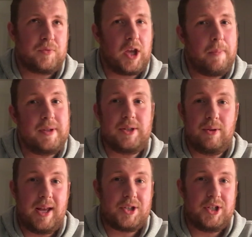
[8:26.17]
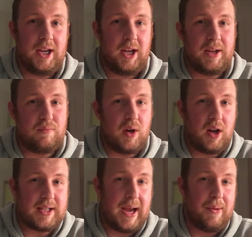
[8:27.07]
up until last year I didn't
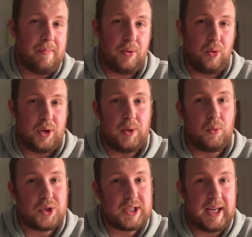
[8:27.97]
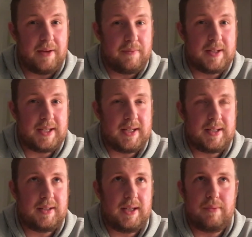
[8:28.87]
realise how important it was to get fitted.
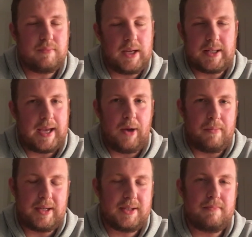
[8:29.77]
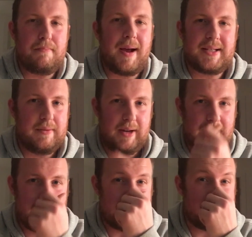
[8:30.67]
It's helped me massively,
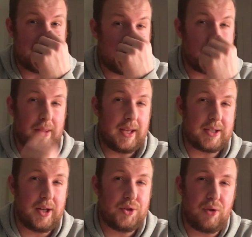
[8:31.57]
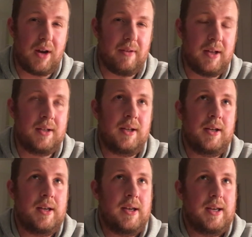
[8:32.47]
especially with things like driver.
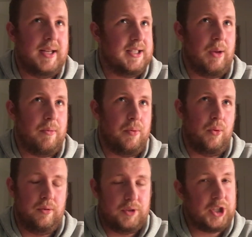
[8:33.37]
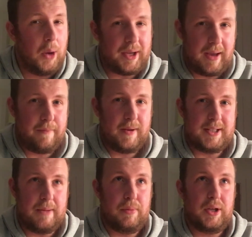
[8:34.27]
It's so important. Go and get
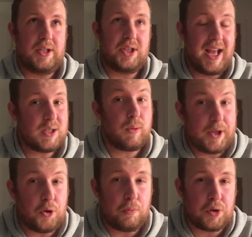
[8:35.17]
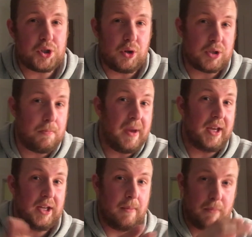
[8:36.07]
fitted, because that's where you'll produce
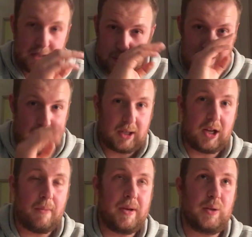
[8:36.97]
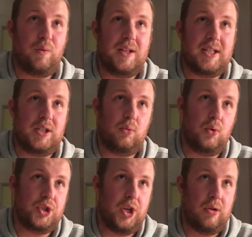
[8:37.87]
bigger numbers, is when the club is fitted
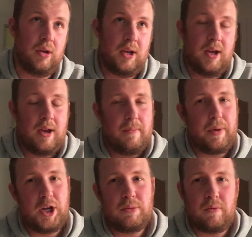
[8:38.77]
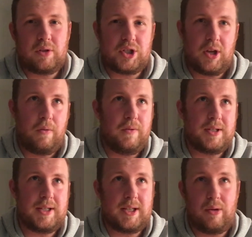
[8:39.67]
towards you. Buying them off the shelf
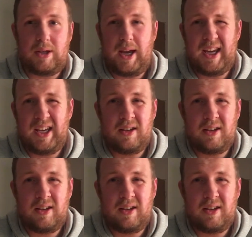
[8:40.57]
is okay,